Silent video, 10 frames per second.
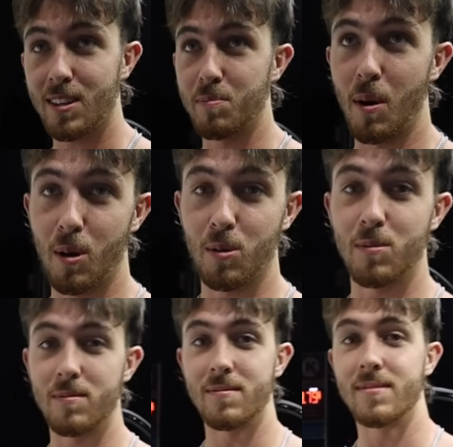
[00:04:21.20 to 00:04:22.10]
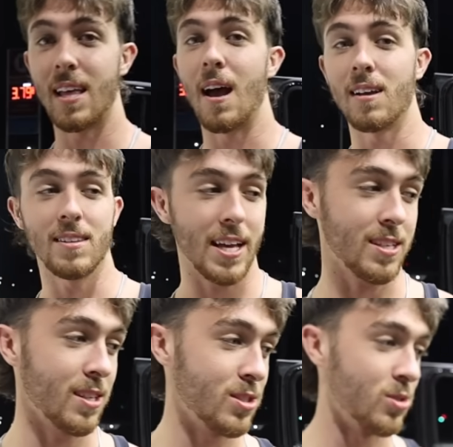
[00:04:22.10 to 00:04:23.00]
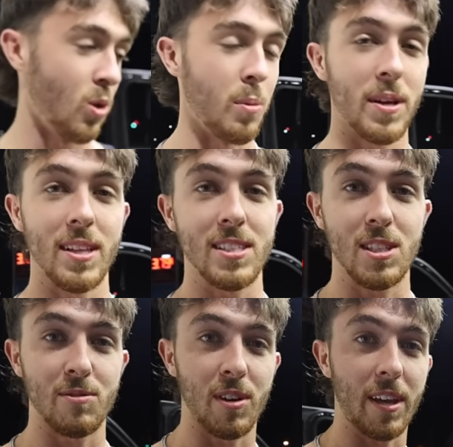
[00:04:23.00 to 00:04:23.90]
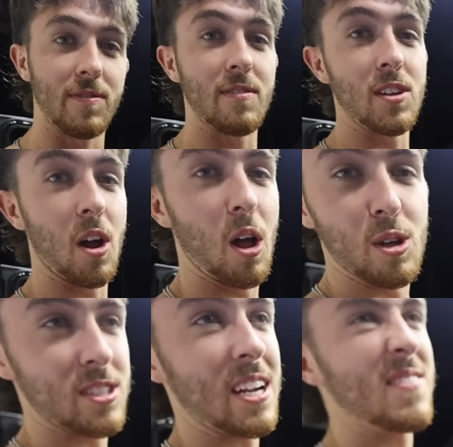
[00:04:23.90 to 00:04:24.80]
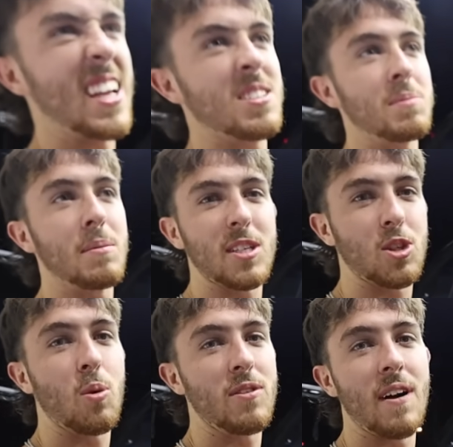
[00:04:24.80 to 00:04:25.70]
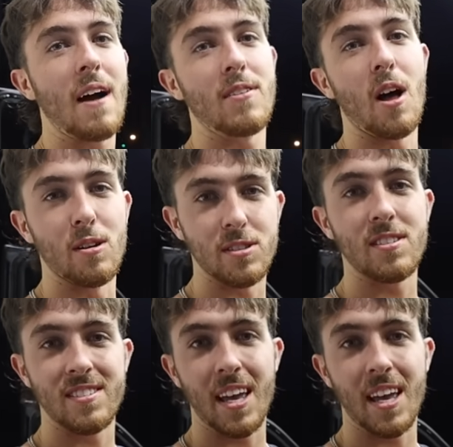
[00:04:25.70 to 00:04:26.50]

this boat that like is normally listed for like $50, not even that. Sometimes like $25. The